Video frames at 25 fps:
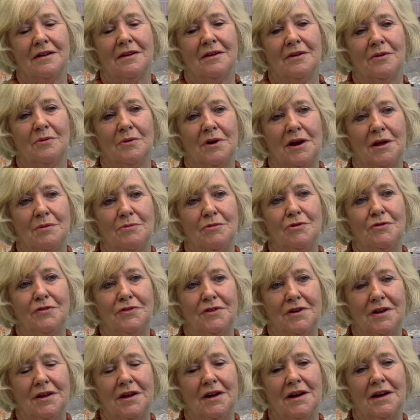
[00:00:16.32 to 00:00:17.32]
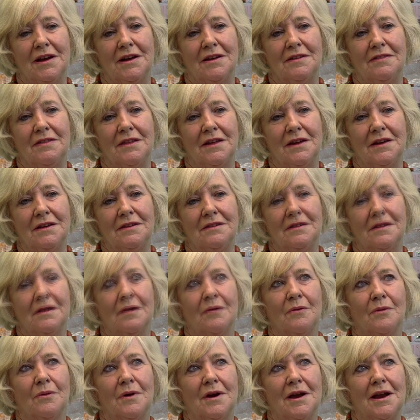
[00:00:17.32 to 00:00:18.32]
when I moved to the island then.
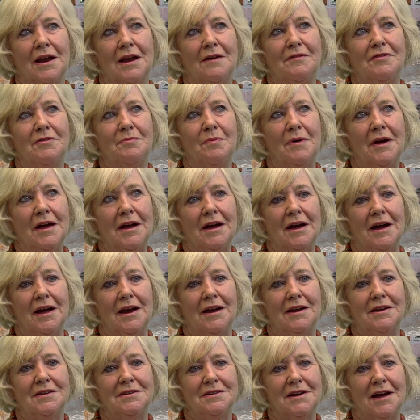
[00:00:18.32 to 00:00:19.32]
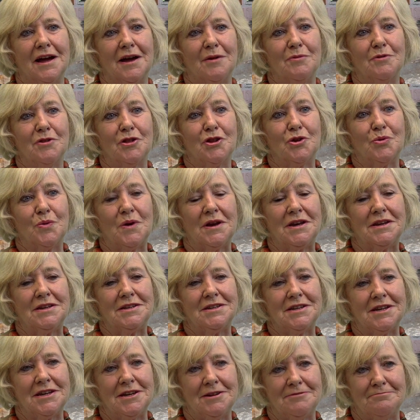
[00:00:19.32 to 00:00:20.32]
When I left Spike Island, I was
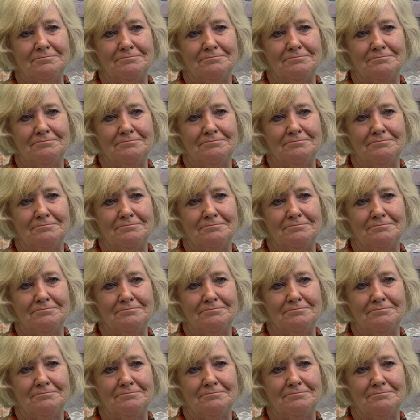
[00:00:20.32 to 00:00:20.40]
20.